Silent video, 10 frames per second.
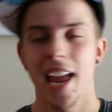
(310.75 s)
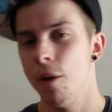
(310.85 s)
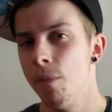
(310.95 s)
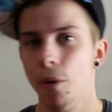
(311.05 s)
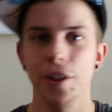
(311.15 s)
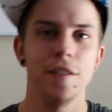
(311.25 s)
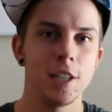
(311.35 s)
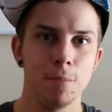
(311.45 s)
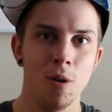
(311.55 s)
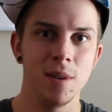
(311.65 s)
And we both had
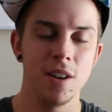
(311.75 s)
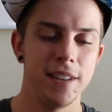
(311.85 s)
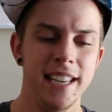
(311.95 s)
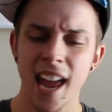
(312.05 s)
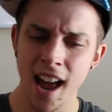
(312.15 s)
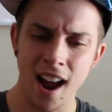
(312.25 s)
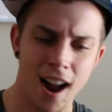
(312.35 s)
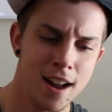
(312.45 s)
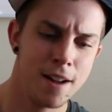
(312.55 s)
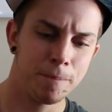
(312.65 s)
this moment of,
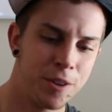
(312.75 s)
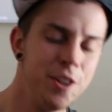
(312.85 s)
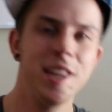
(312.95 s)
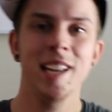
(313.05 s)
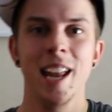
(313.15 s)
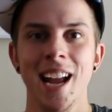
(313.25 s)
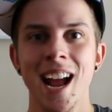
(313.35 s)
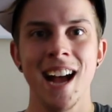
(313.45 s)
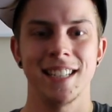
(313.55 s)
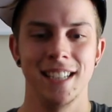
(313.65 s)
yeah, good thing that I
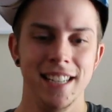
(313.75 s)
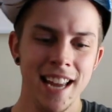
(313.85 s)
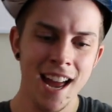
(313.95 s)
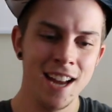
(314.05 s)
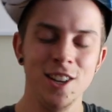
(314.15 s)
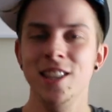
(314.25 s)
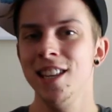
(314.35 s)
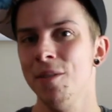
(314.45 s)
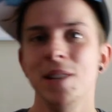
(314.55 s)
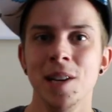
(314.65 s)
asked, and yeah, good
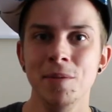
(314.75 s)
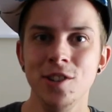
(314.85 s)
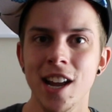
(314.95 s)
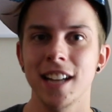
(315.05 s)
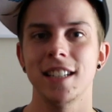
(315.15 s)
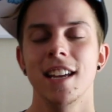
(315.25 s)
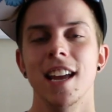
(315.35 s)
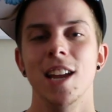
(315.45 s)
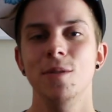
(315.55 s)
thing that we double checked.